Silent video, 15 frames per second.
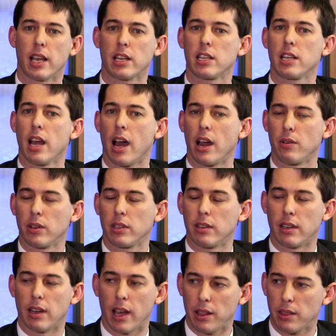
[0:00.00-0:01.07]
actually
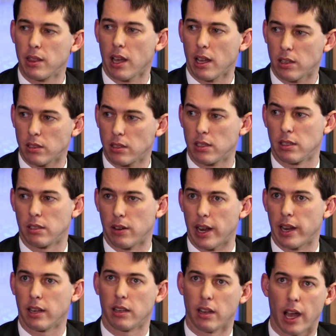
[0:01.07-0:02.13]
109,000
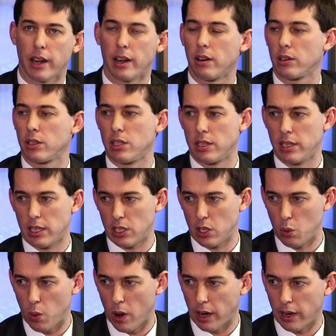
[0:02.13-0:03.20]
Rand
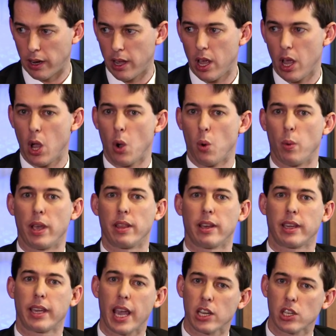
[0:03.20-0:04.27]
961, where the
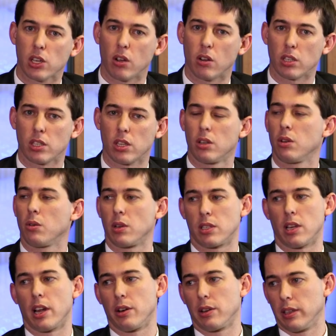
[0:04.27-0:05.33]
cash cost was
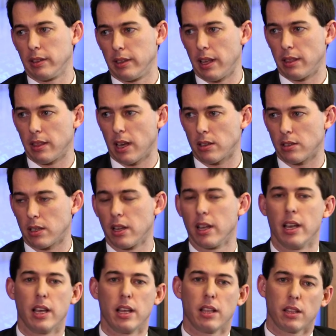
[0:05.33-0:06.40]
110,000.
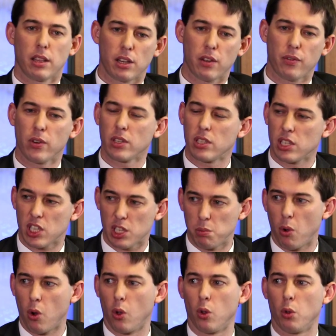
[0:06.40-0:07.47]
The difference is
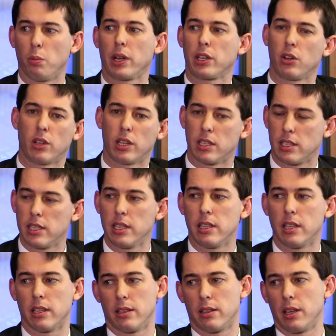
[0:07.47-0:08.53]
small, but you can see
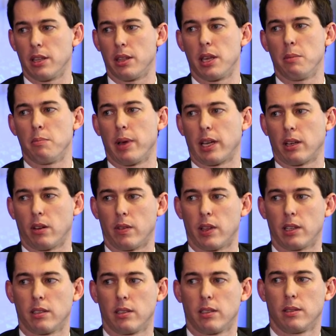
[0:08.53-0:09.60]
the impact of
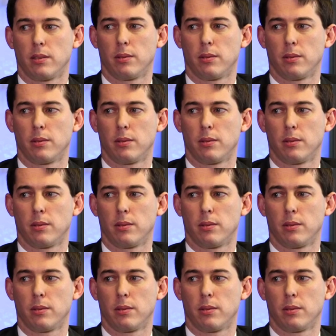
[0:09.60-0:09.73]
that.